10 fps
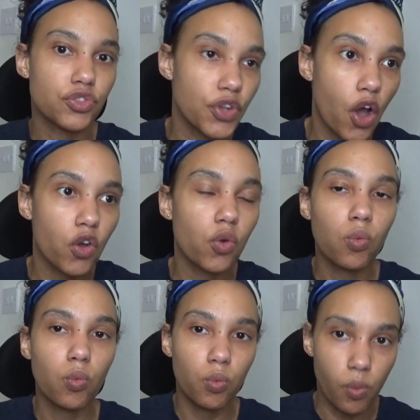know
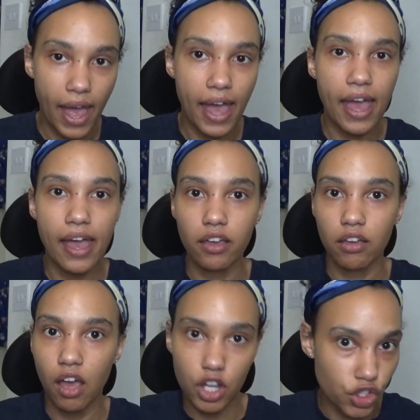where
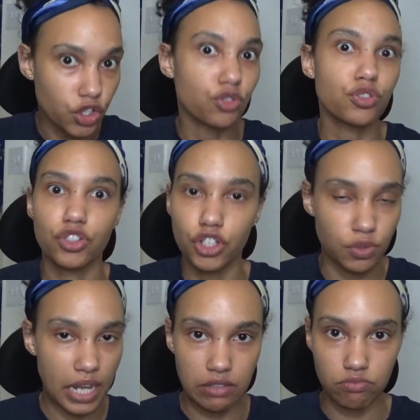a new
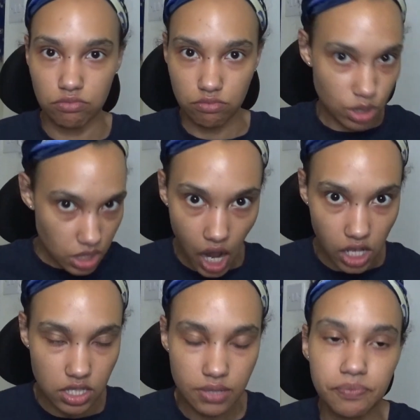unit
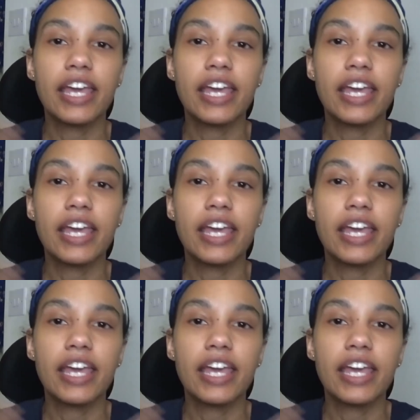starts?